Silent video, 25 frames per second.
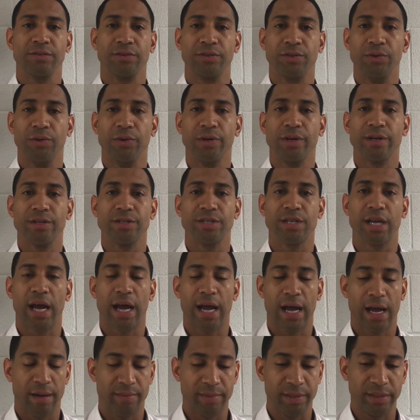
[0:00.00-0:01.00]
were doing their
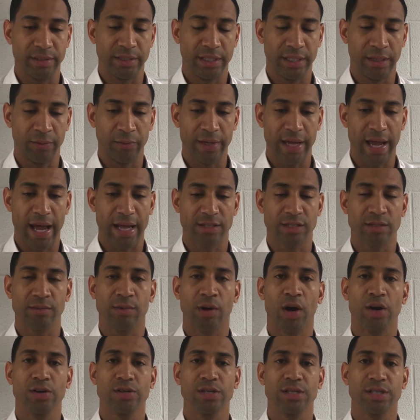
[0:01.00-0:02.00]
job, and we had some
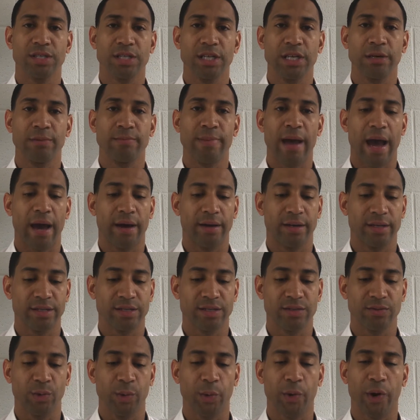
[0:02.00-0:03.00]
urgency about
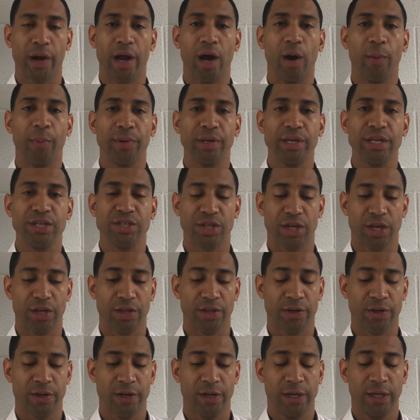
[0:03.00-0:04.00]
us. We were helping each
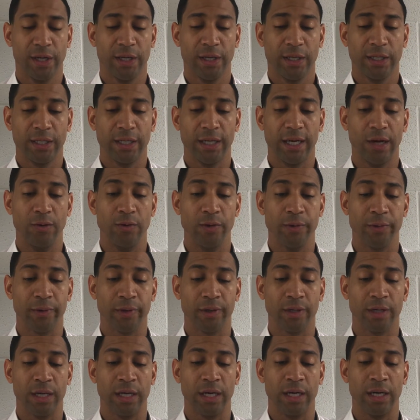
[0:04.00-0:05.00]
other. We
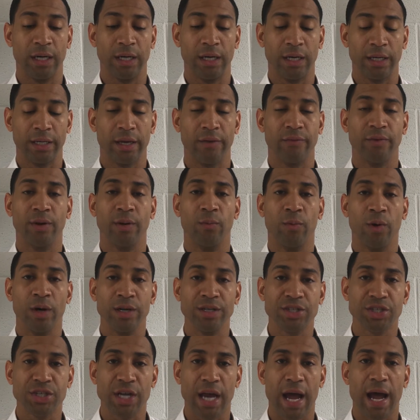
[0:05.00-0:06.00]
were giving them
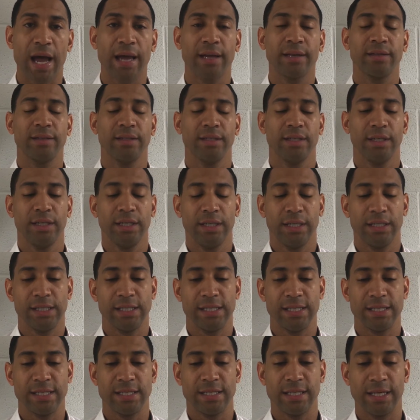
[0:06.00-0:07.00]
one shot.
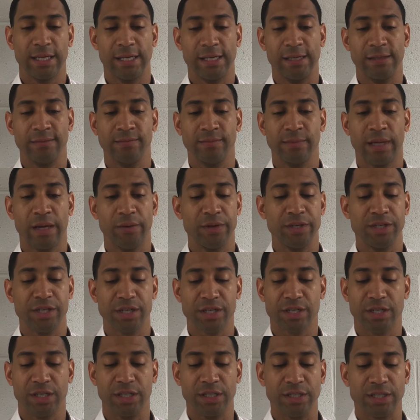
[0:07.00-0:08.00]
And, man, we
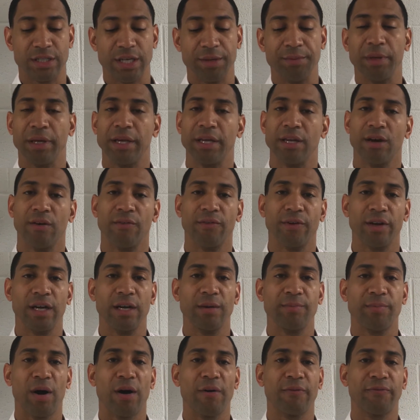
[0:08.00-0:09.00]
just couldn't seem to get over the
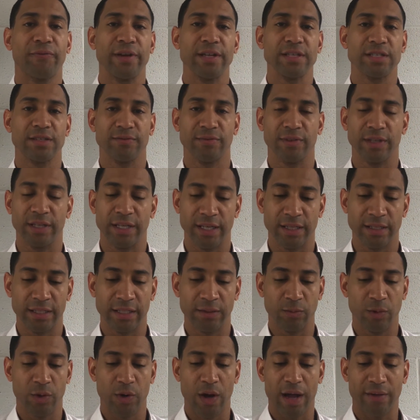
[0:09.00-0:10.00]
hump offensively.
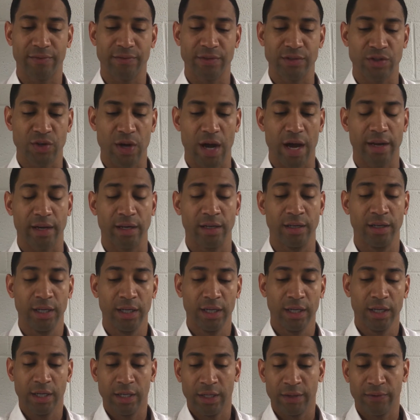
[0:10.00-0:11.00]
And we'll have to try to
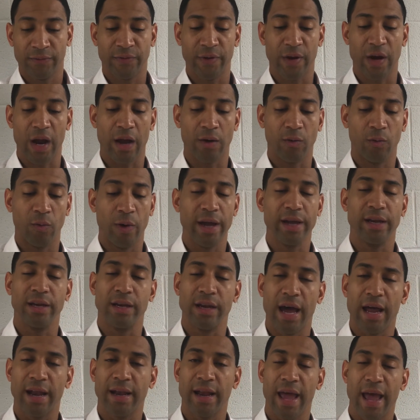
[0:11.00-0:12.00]
figure out a way to
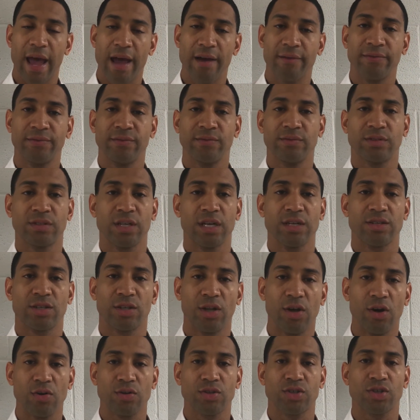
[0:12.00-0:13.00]
not have such
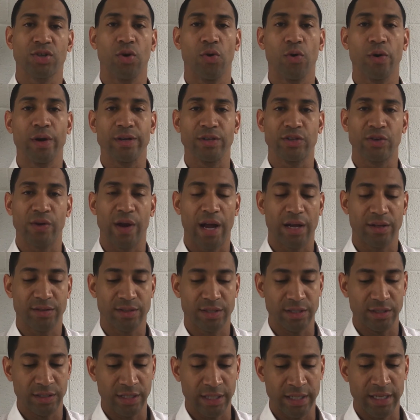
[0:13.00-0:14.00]
long scoring
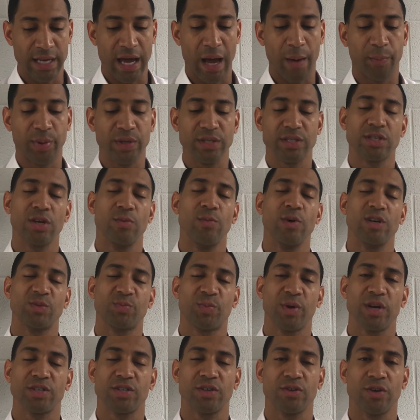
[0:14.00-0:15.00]
droughts and not put so much
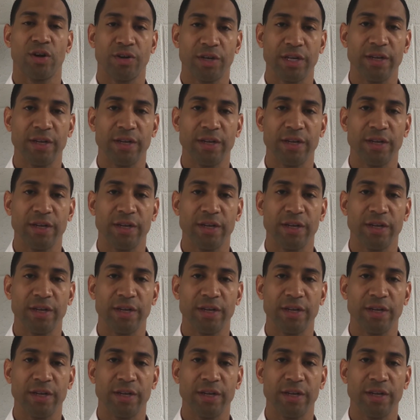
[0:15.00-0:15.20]
pressure on our